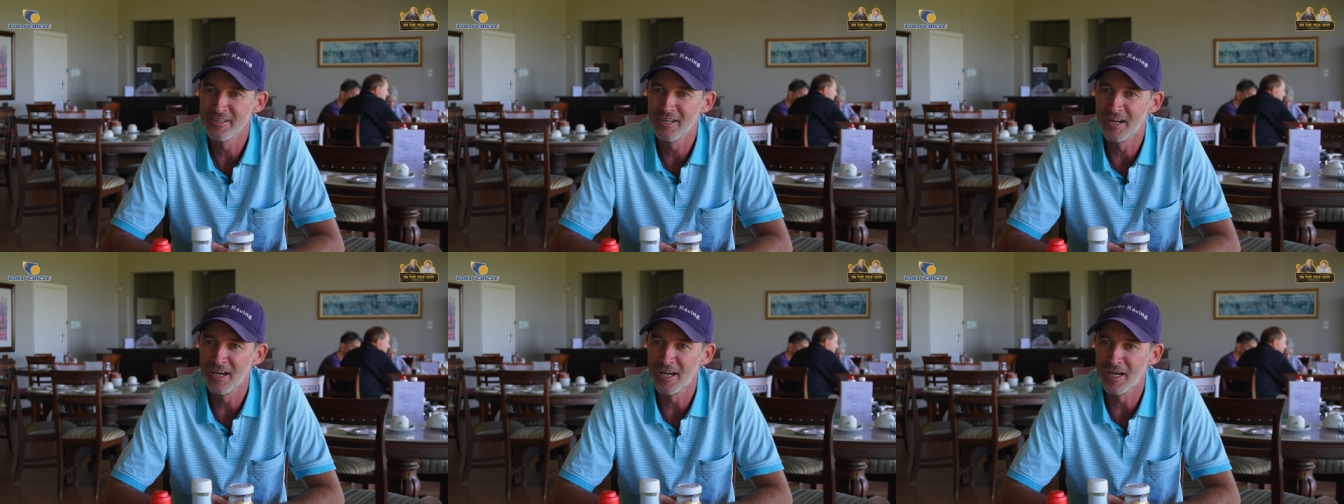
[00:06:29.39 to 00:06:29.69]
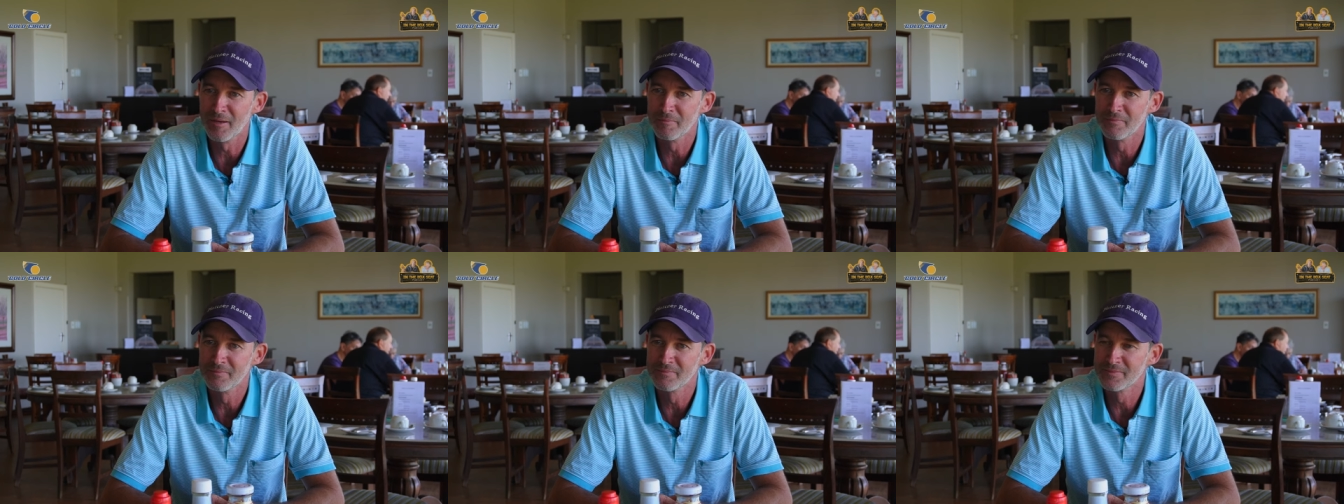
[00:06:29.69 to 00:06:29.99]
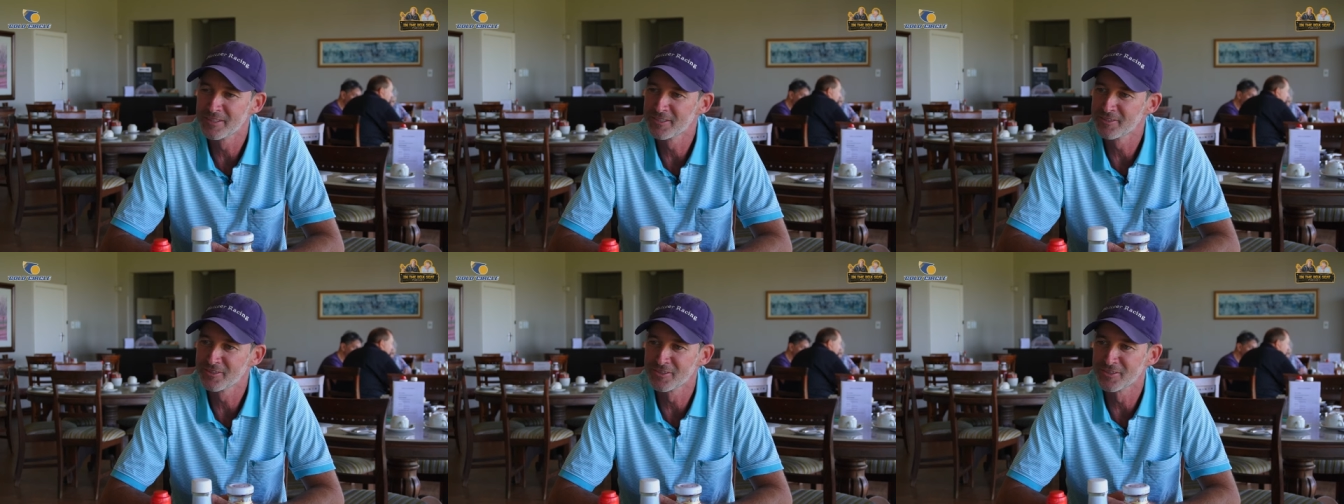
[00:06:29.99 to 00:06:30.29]
Um,
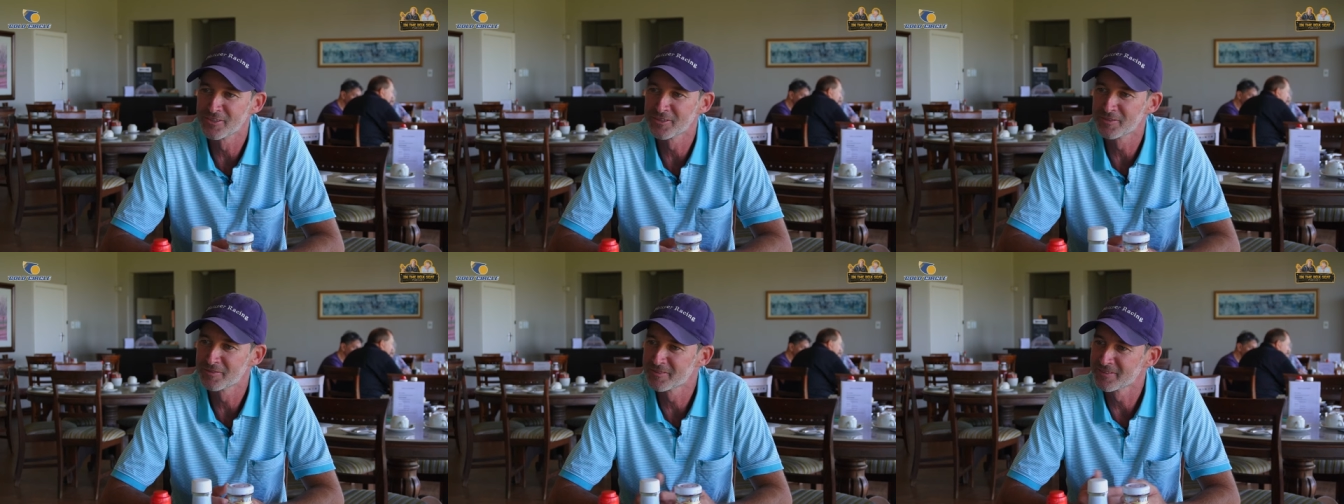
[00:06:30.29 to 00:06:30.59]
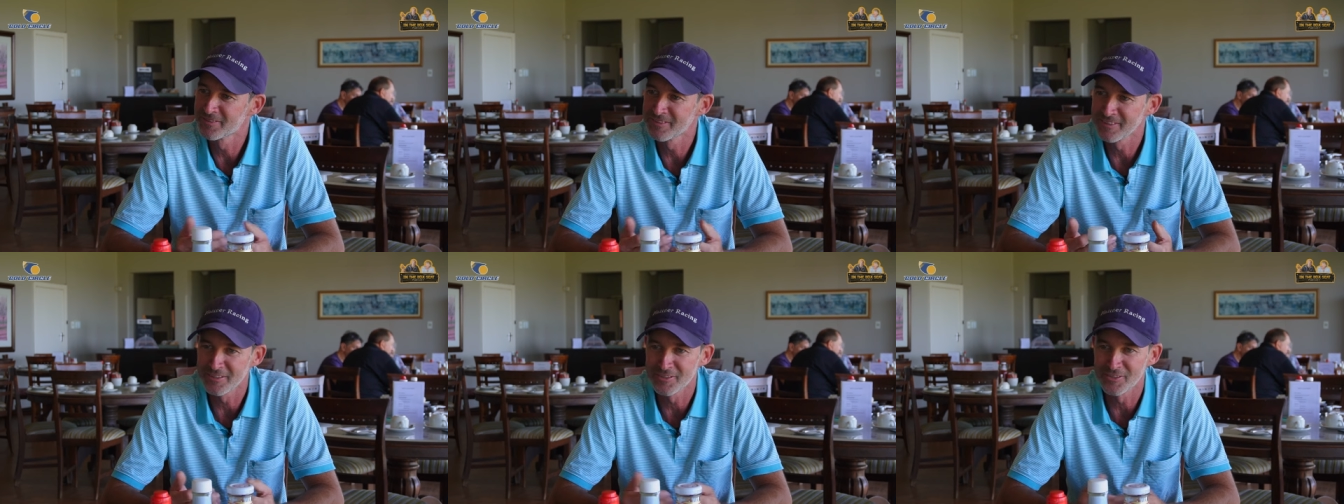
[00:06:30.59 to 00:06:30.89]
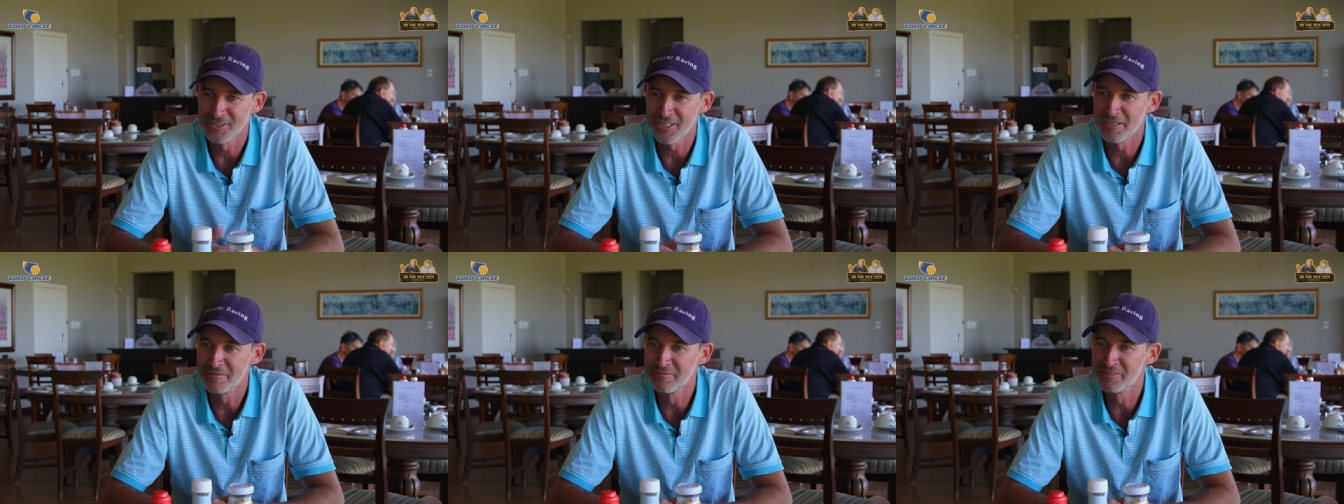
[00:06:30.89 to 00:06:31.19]
he was, like I
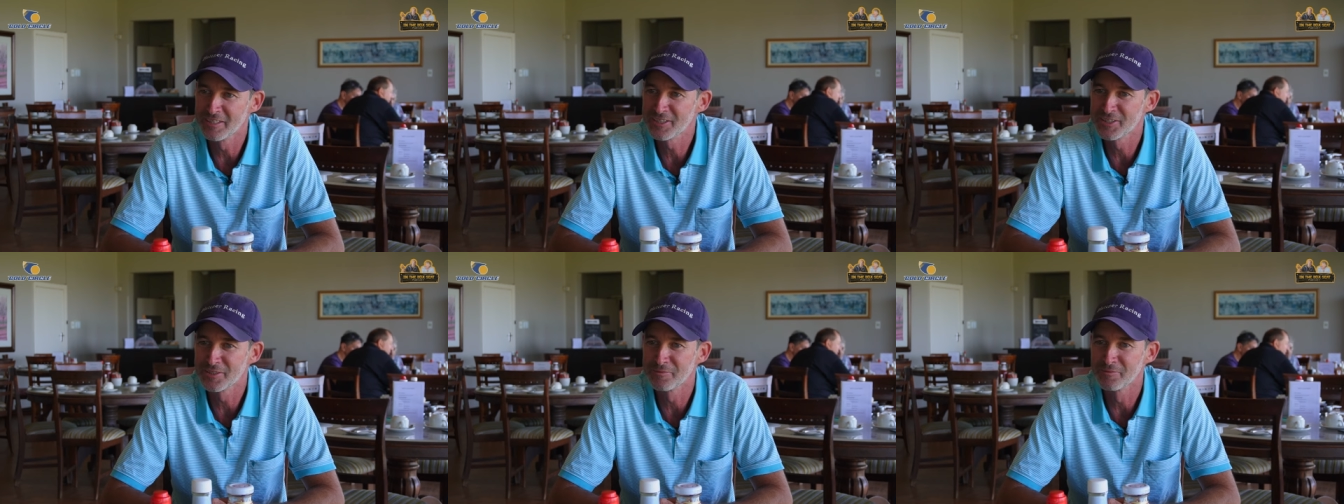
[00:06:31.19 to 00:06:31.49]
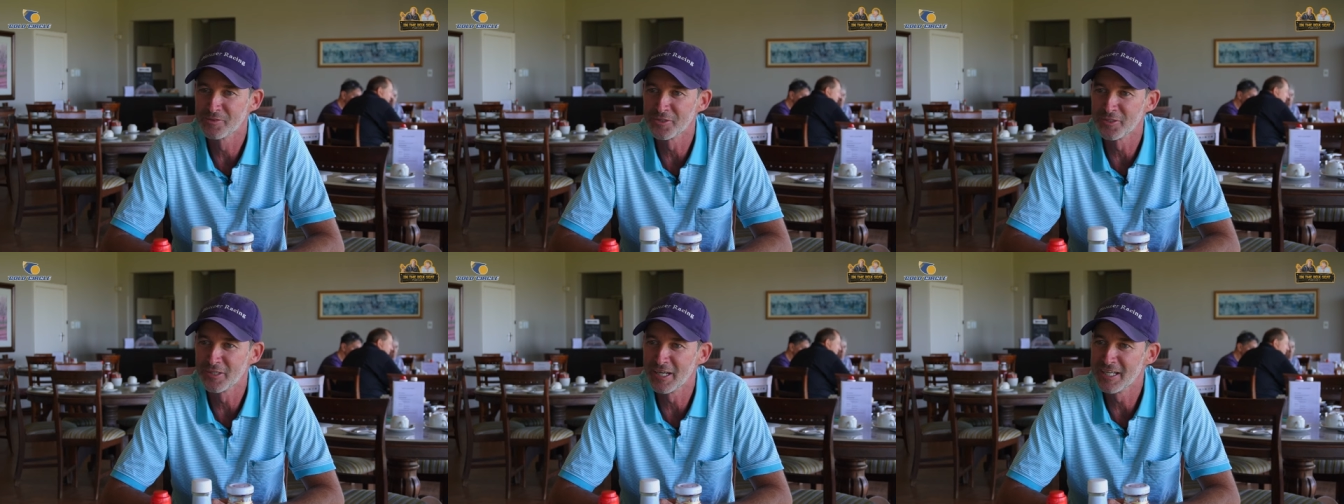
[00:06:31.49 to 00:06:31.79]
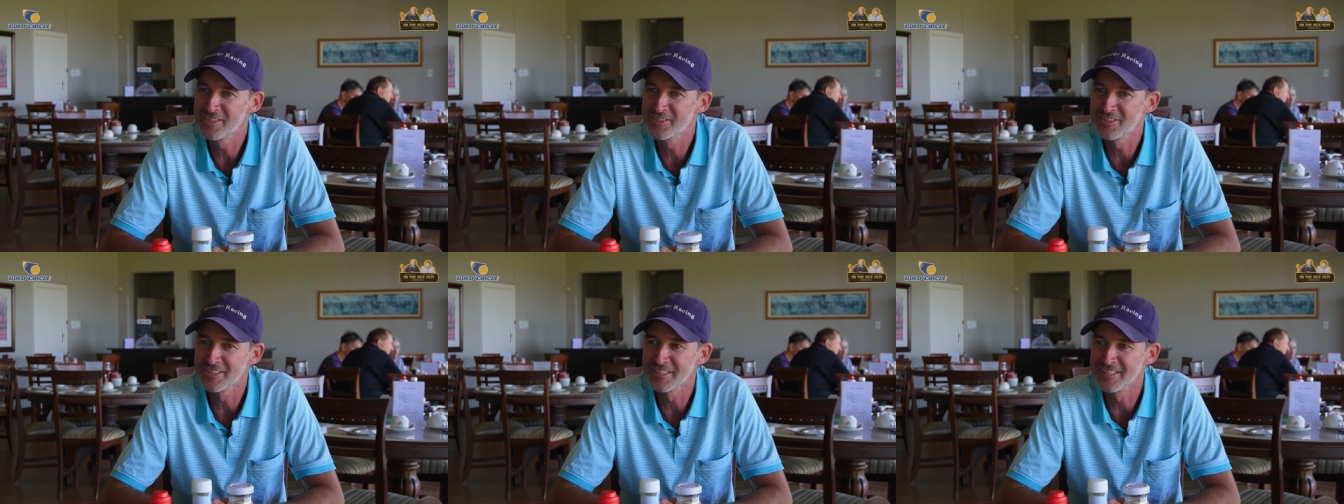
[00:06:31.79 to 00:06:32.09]
say, a victim to
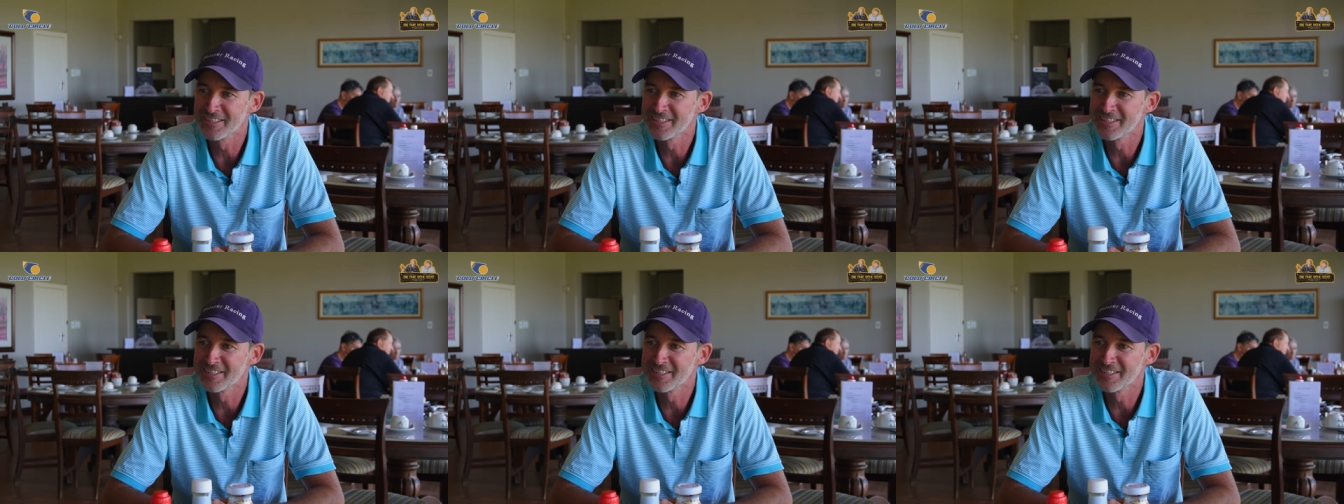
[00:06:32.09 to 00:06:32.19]
racing.